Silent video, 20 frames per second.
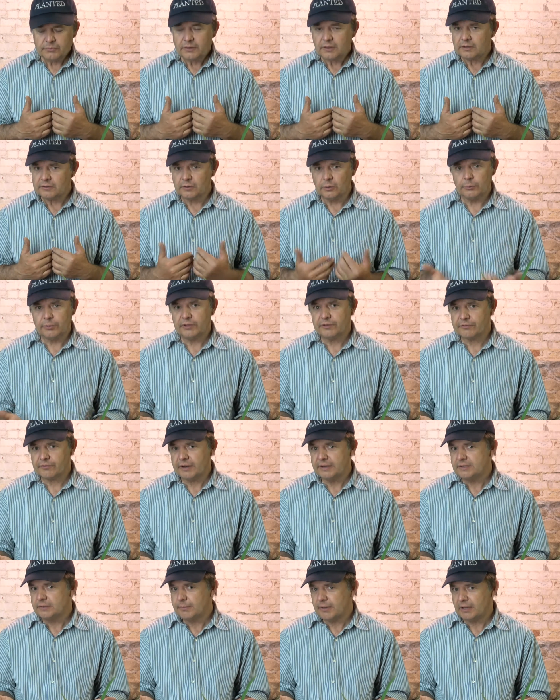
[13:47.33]
don't be
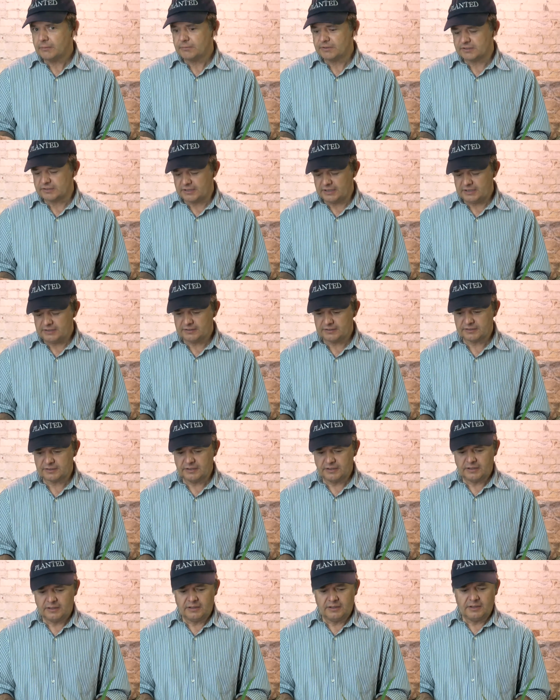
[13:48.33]
afraid to make mistakes.
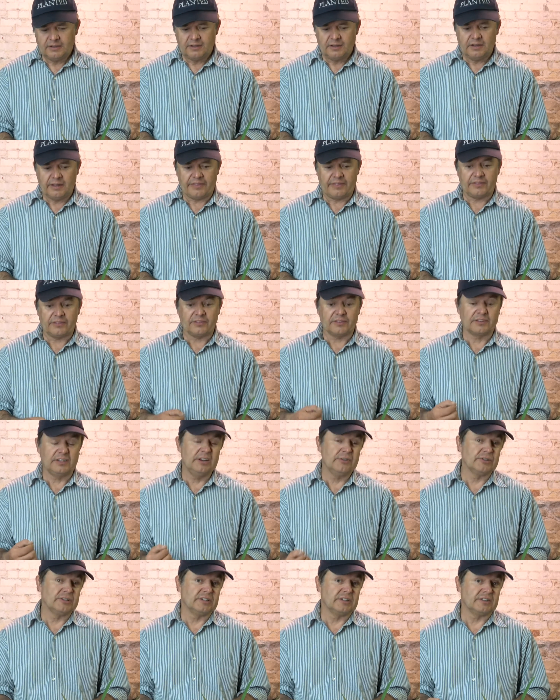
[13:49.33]
I think the
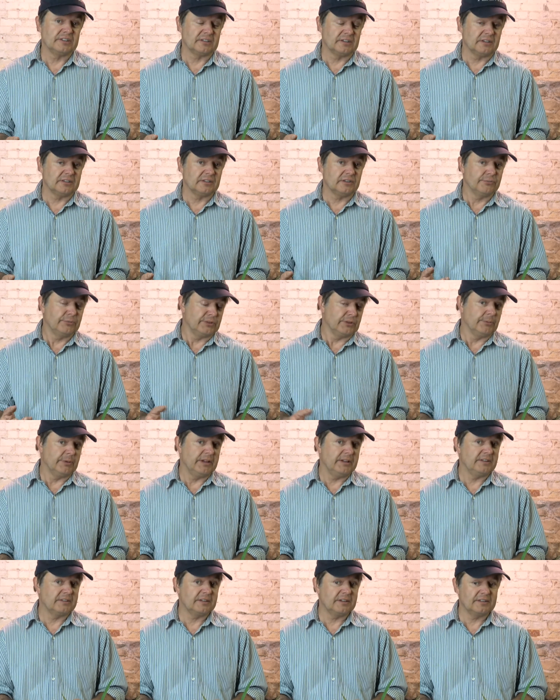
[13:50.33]
secret is start off with the
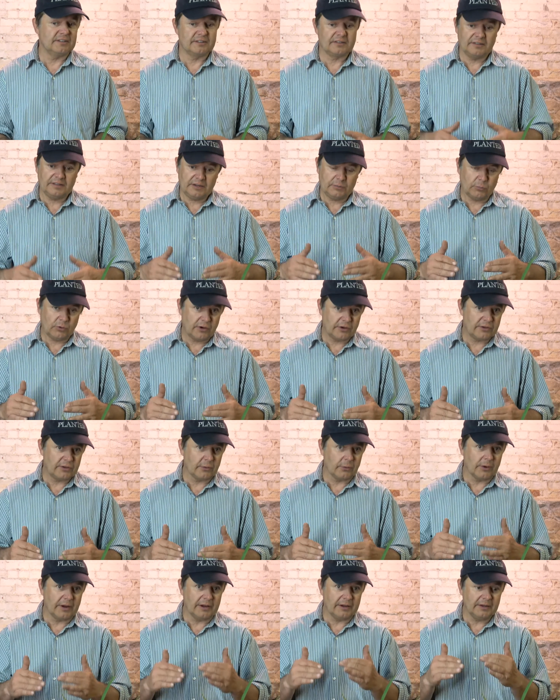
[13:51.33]
basics and then work
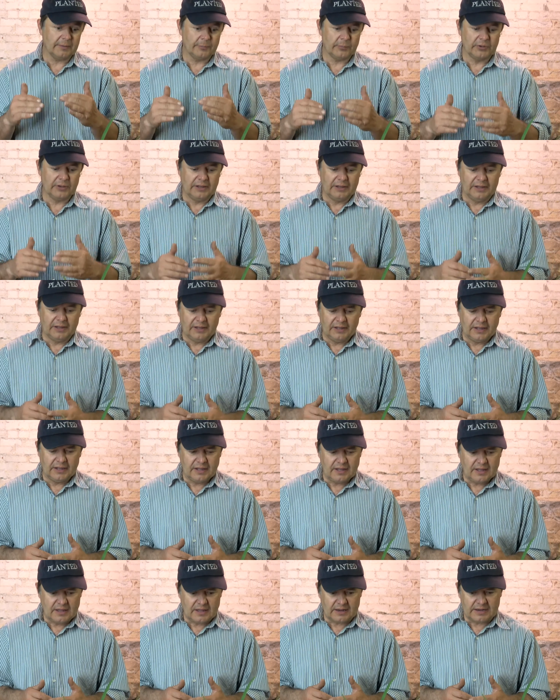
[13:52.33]
your way up.
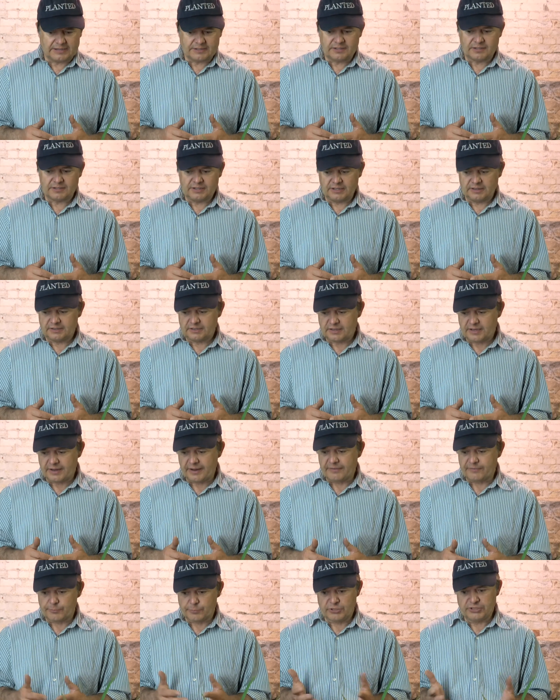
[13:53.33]
I like to think that I
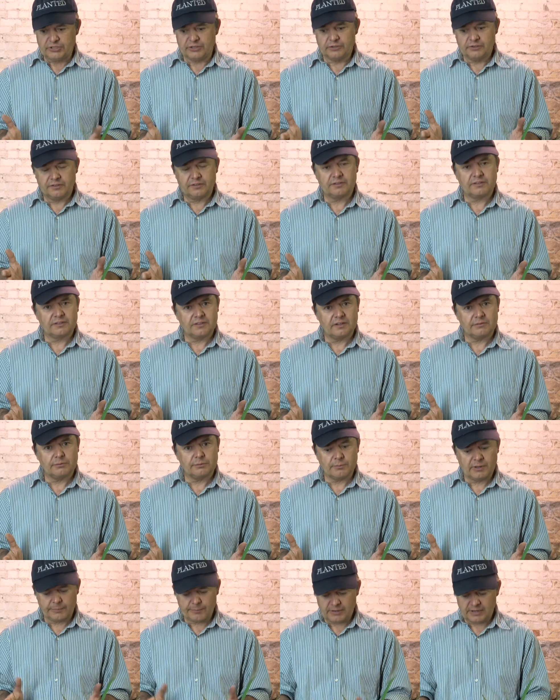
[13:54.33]
have pretty good success
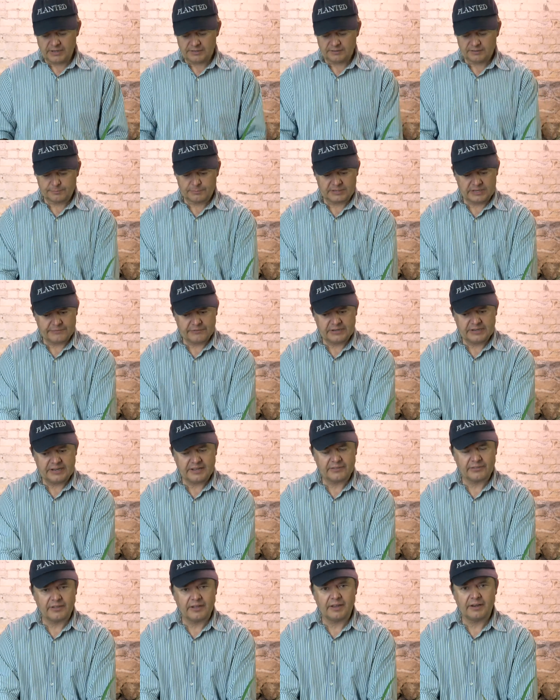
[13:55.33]
with my plants, but every
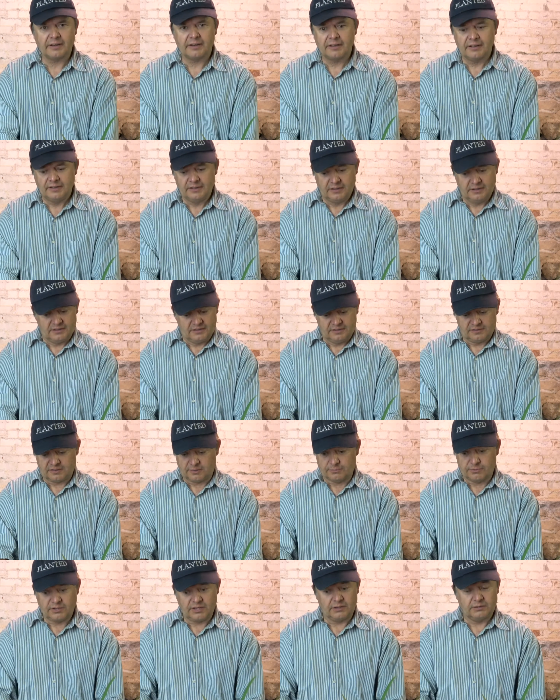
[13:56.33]
now and then
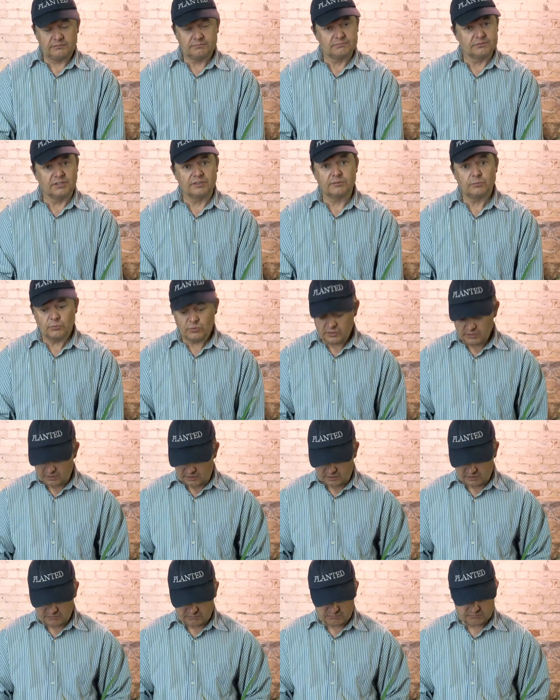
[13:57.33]
something doesn't
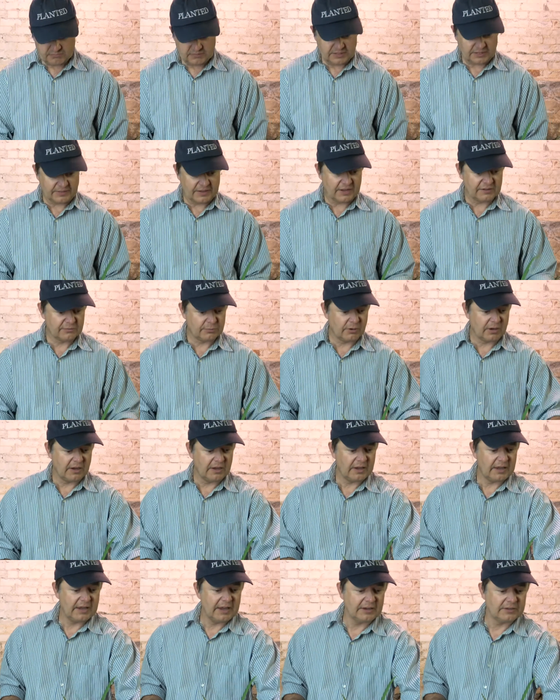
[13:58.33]
work. And that's
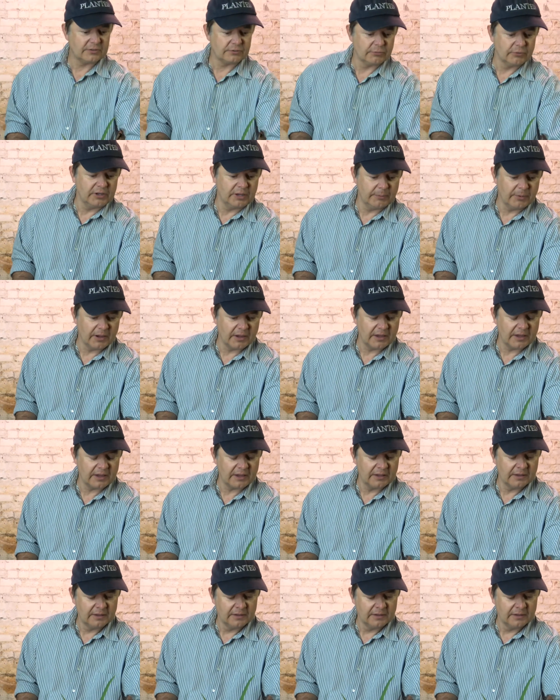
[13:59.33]
why I had to rebuy